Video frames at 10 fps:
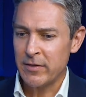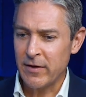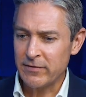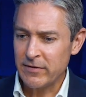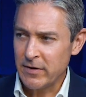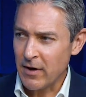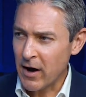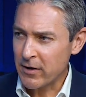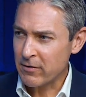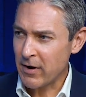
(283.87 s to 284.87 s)
they see
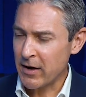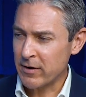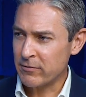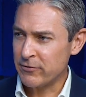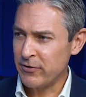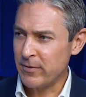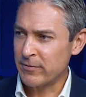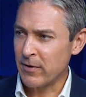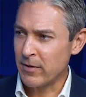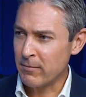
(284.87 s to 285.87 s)
autocratic
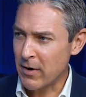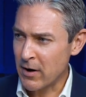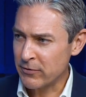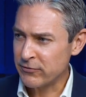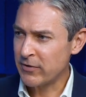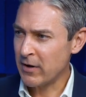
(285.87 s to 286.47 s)
regimes on the march.